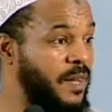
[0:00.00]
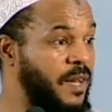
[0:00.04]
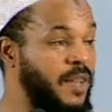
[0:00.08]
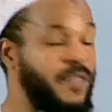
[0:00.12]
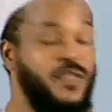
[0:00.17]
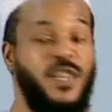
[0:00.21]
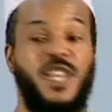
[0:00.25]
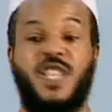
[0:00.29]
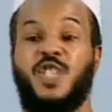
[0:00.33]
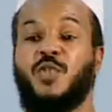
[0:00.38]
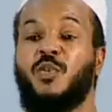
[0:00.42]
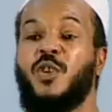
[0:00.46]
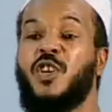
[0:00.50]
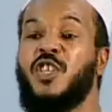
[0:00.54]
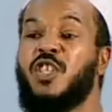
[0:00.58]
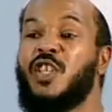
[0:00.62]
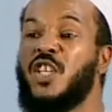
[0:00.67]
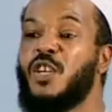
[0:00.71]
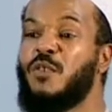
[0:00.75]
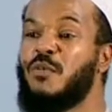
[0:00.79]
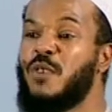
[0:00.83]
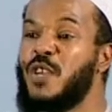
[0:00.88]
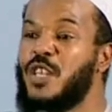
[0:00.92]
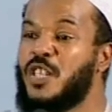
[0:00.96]
This was
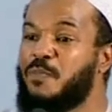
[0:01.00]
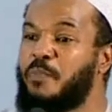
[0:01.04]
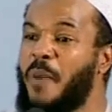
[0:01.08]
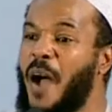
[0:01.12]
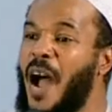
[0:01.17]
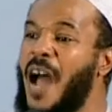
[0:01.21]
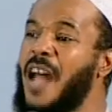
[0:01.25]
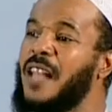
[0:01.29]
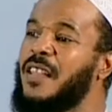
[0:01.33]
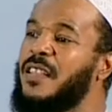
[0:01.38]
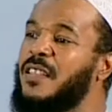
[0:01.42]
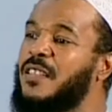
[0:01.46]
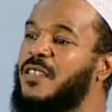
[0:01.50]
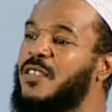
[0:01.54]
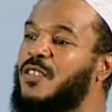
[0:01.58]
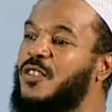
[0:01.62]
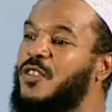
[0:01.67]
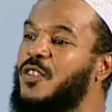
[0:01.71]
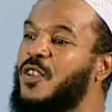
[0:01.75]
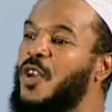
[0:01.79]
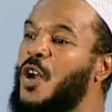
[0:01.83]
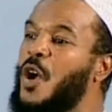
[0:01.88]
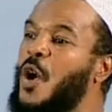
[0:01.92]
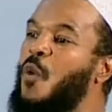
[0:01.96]
the
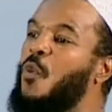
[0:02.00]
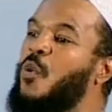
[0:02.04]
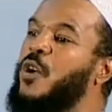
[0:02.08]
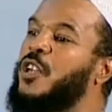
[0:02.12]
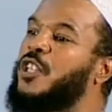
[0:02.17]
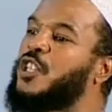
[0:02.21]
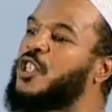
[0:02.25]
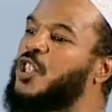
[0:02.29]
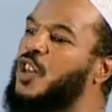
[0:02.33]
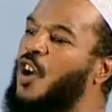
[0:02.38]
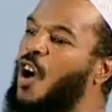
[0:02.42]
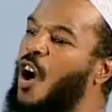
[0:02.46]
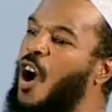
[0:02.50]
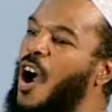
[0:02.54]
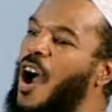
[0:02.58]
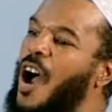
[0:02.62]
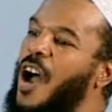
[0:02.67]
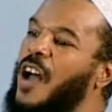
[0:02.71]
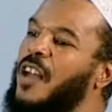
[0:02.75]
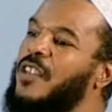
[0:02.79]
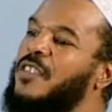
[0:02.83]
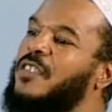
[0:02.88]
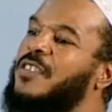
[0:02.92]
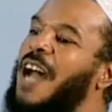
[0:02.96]
response which
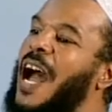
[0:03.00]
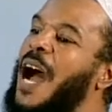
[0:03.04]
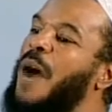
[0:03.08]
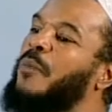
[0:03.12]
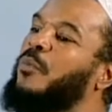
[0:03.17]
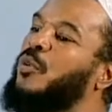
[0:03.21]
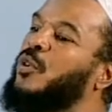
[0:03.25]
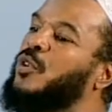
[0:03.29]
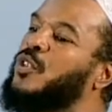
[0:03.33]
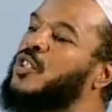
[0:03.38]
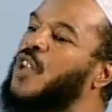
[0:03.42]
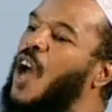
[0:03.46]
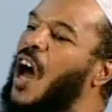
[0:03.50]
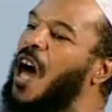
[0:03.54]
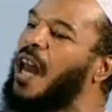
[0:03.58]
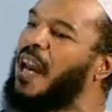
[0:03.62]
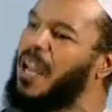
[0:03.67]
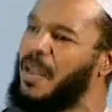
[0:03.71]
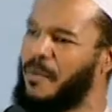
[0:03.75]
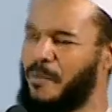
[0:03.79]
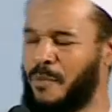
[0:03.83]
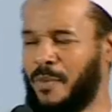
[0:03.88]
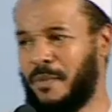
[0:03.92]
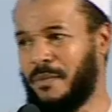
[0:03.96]
caused Abu
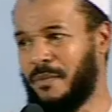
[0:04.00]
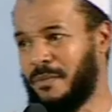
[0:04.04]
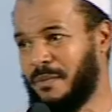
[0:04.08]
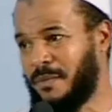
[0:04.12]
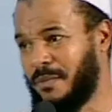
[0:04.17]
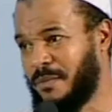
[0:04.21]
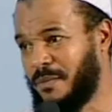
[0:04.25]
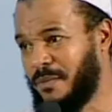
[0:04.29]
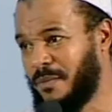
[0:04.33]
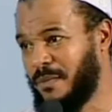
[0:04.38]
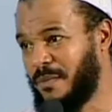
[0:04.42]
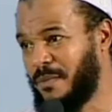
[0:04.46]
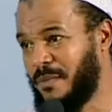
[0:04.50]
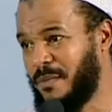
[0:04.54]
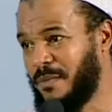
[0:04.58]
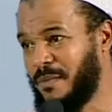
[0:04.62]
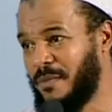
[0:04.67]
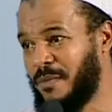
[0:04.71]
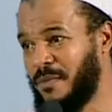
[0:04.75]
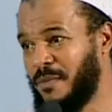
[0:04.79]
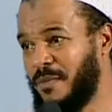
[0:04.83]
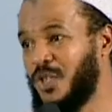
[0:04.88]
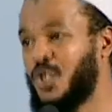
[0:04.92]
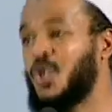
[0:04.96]
Talib
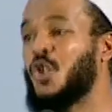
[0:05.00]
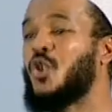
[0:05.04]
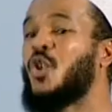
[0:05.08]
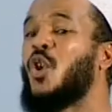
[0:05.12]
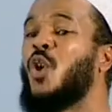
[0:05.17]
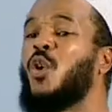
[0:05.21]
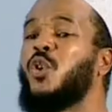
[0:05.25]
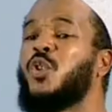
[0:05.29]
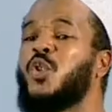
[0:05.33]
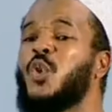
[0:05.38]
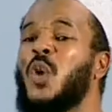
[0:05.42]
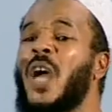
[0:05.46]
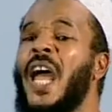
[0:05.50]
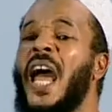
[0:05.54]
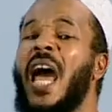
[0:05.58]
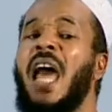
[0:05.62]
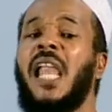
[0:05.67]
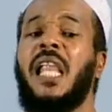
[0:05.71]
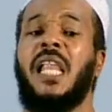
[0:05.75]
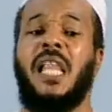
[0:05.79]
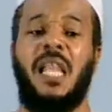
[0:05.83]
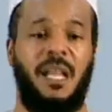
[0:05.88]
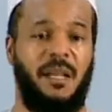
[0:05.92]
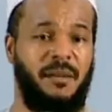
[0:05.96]
to go to
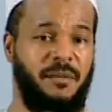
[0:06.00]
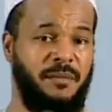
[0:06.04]
hell.